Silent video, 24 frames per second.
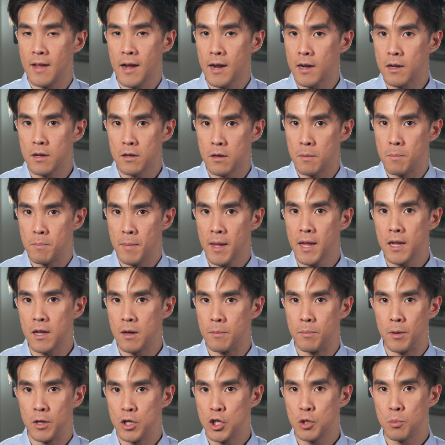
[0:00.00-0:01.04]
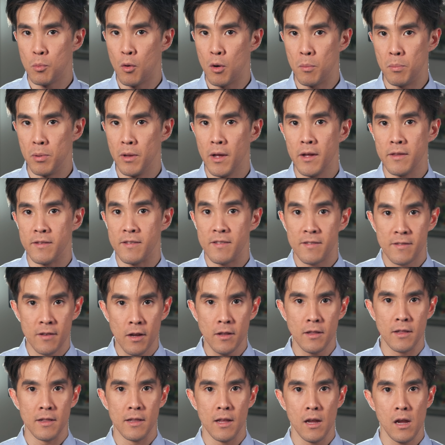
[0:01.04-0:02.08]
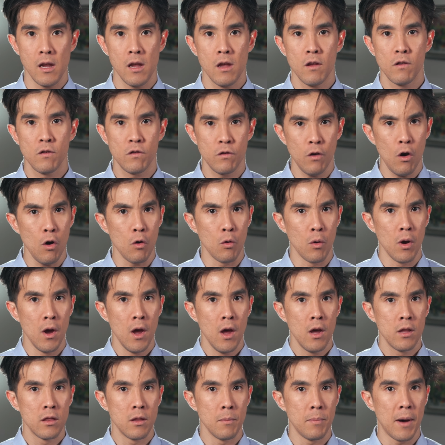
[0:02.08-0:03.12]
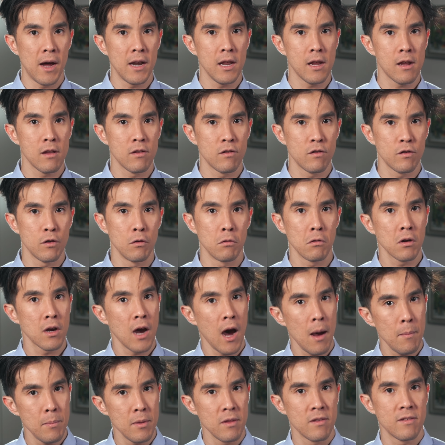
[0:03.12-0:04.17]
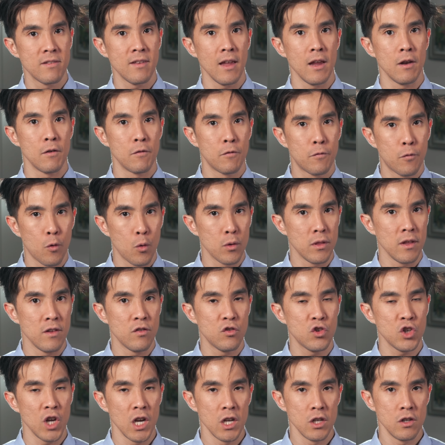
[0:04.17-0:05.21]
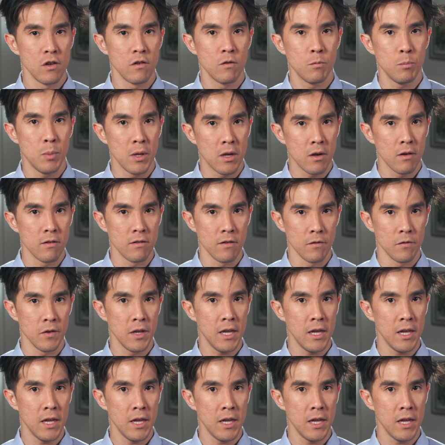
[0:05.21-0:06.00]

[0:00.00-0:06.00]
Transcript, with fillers: not going to make a bunch more blood suddenly. So, the body can still compensate for these changes because of